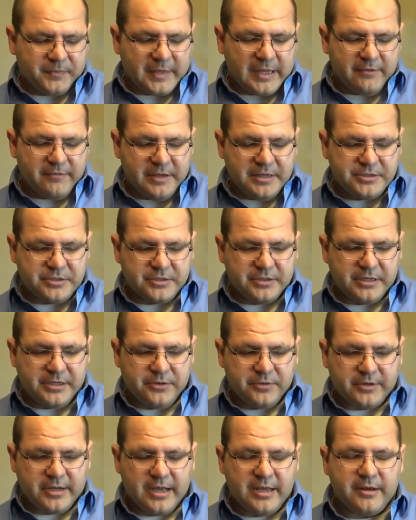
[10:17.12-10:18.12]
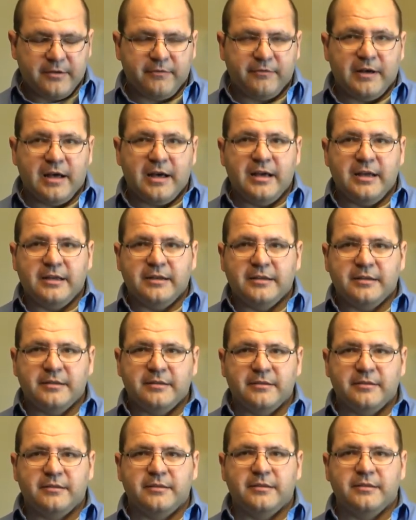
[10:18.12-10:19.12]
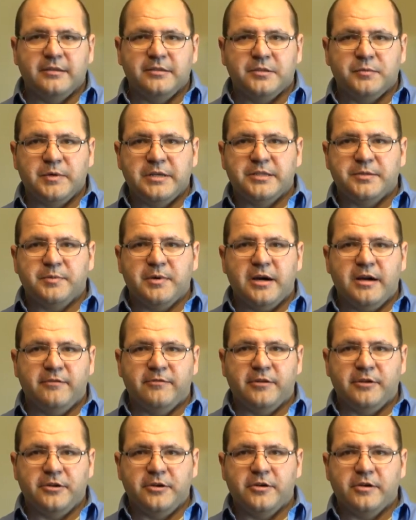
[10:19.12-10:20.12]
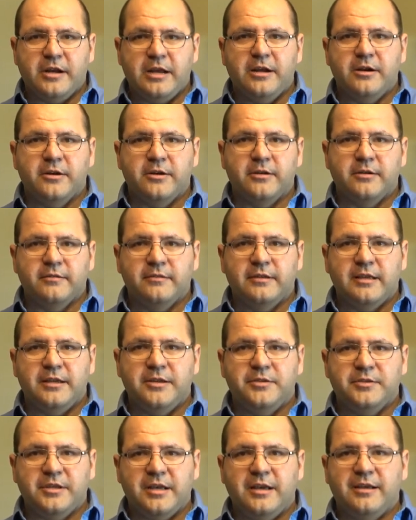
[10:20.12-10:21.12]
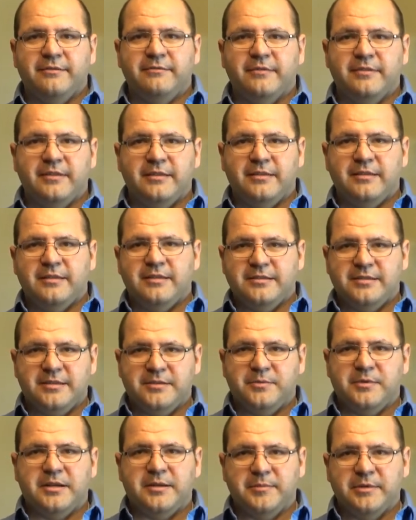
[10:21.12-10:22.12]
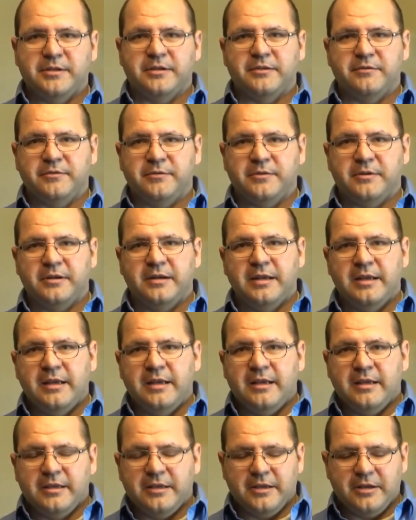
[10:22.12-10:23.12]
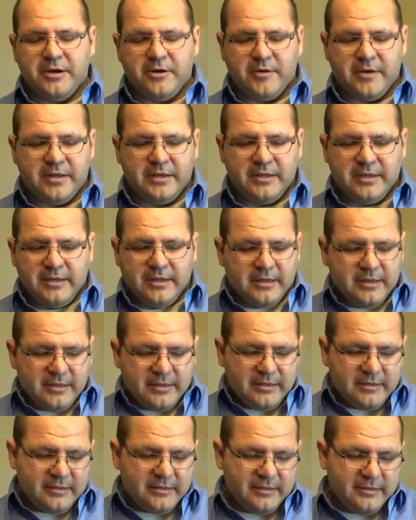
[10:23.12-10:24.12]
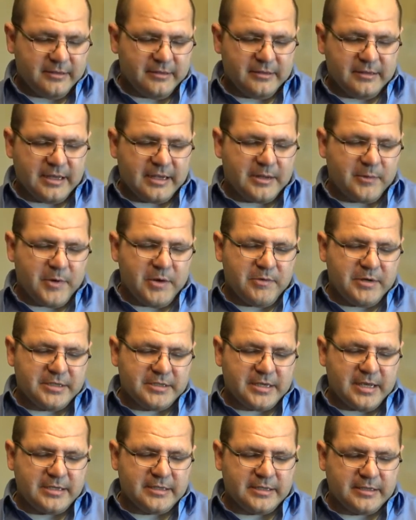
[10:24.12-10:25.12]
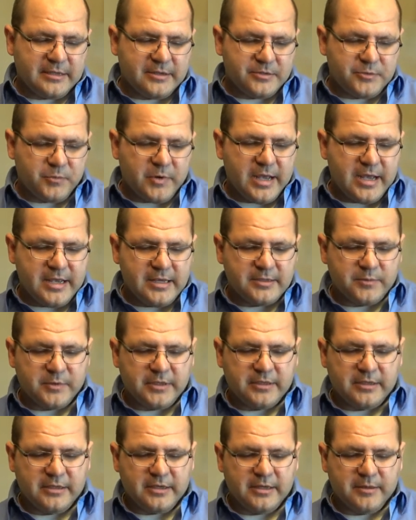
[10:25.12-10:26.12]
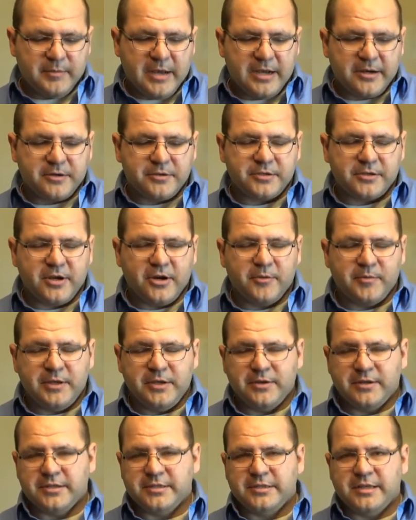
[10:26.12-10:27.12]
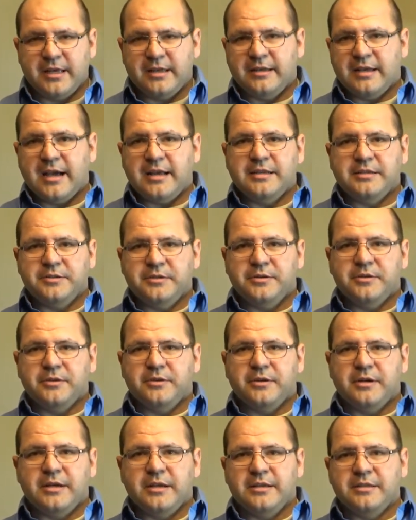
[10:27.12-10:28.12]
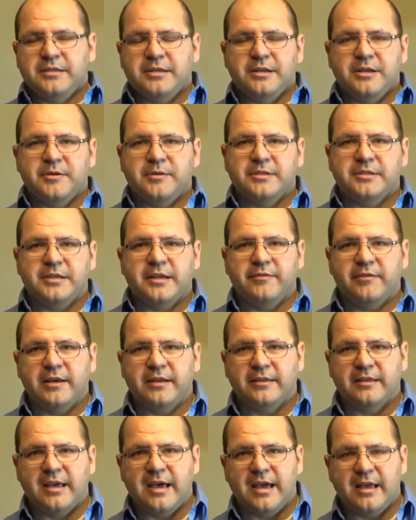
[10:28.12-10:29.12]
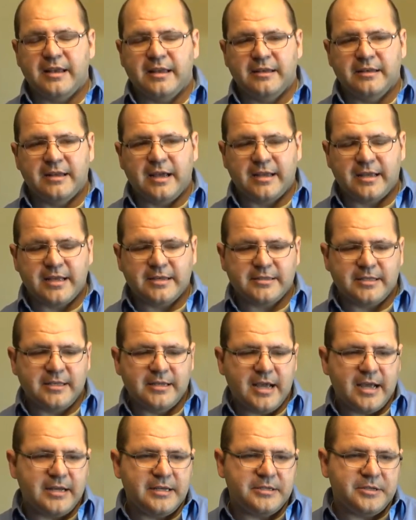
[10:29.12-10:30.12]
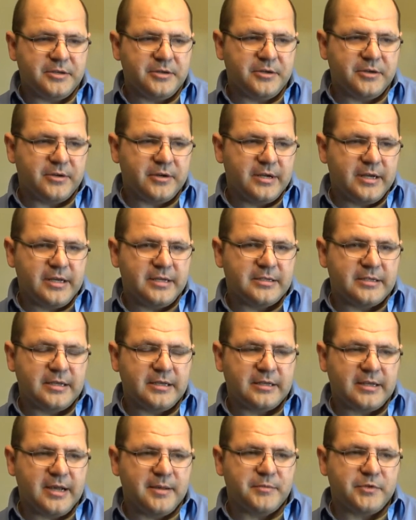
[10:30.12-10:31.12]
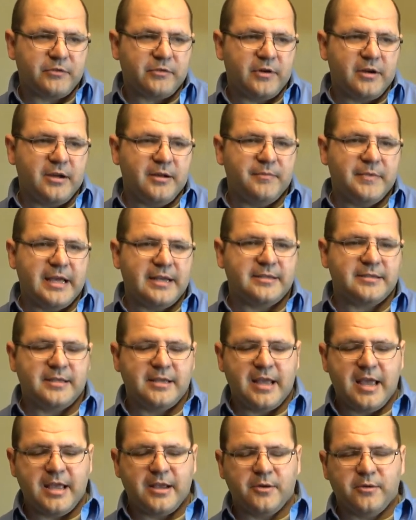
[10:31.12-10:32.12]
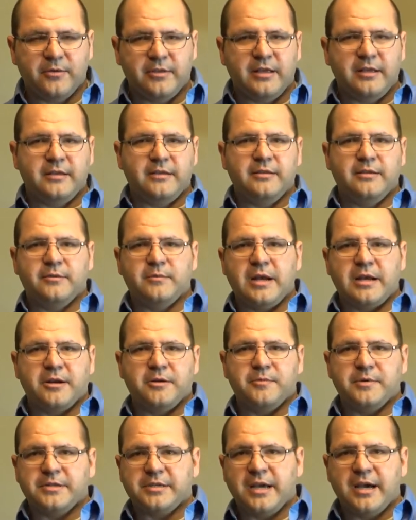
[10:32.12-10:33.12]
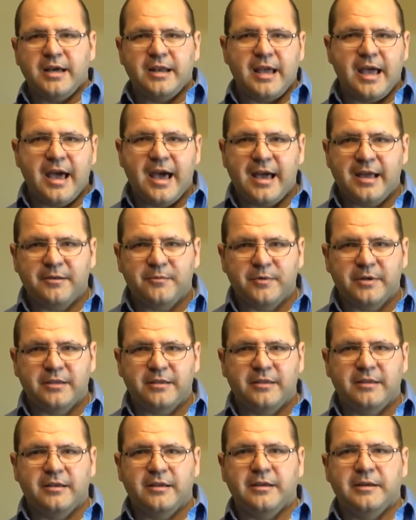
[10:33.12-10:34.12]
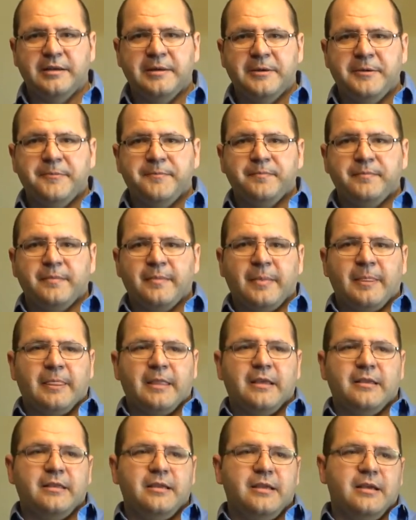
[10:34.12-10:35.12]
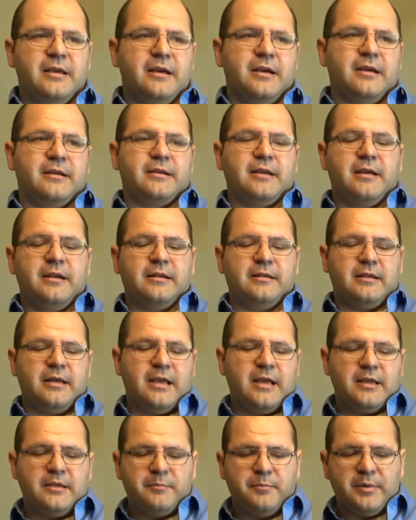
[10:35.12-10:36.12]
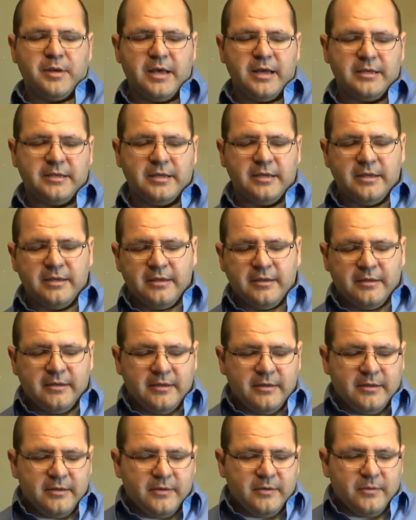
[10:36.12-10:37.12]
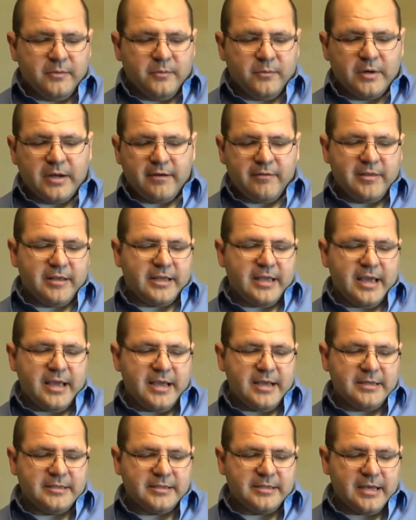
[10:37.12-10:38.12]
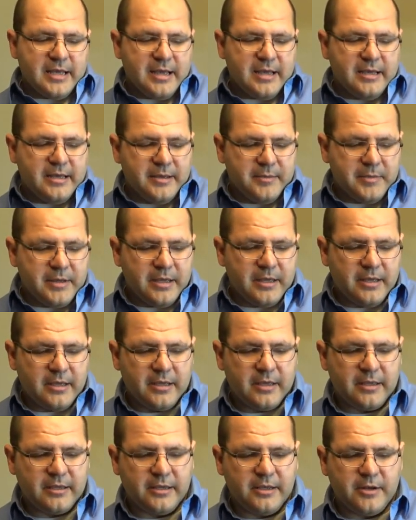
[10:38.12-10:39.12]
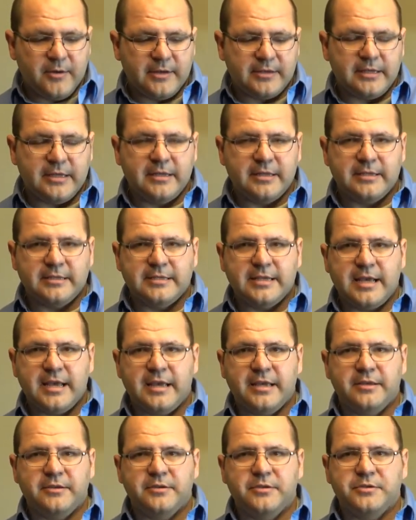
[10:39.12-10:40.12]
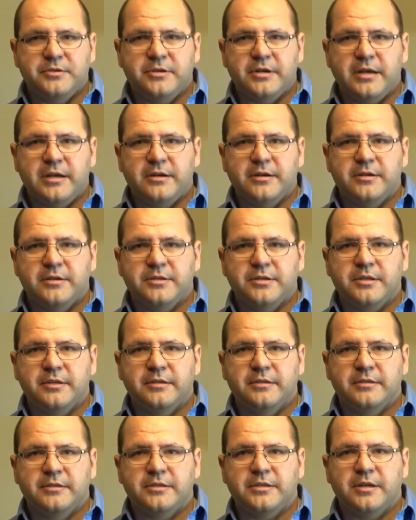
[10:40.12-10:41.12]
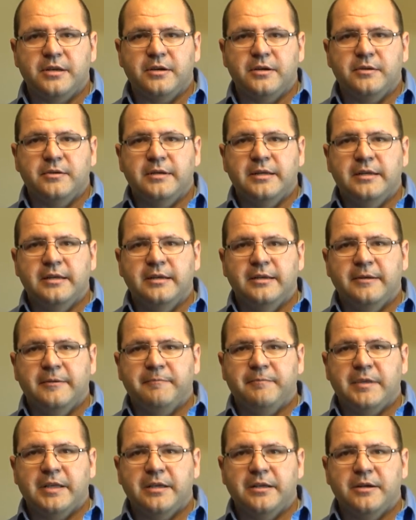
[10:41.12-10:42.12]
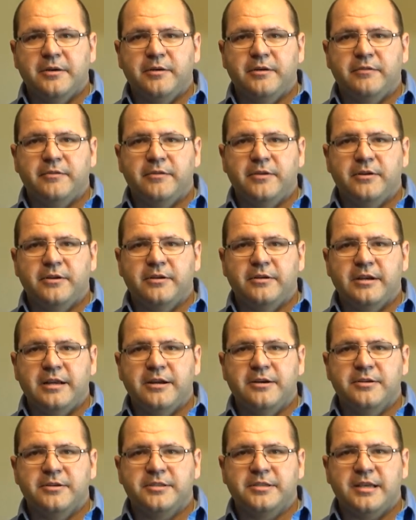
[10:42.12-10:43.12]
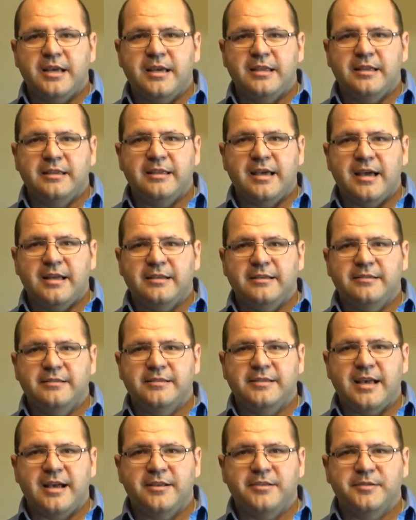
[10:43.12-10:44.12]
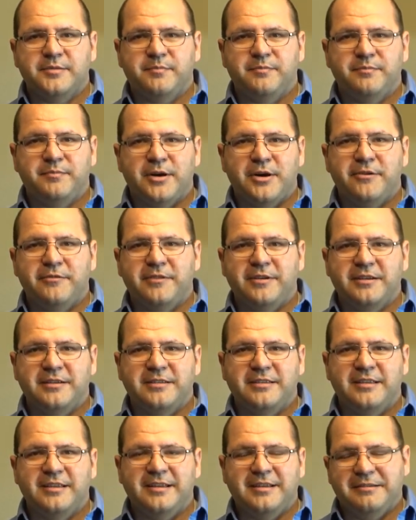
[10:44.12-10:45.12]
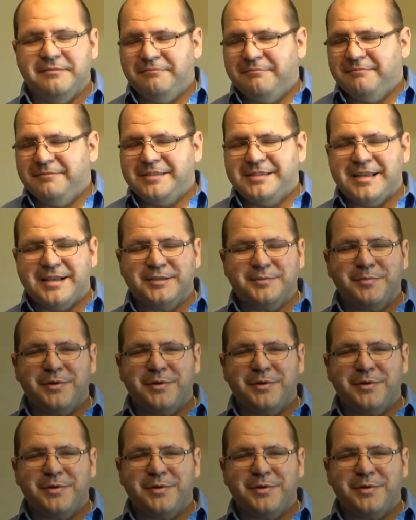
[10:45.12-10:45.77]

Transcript: eventually you'll kind of find the sweet spot for your ear that you say, this is what I'm looking for. You know, and like we were discussing, there's ways with the microscope that you can set 92 degrees, you know, and stuff like that. And I guess the 92 degrees comes from, that's the angle that the record was cut at with the cutting lathe. But whatever the case, you know, at the end of the day, you use your ears. So, you know, if your ears say that that sounds perfect, then it sounds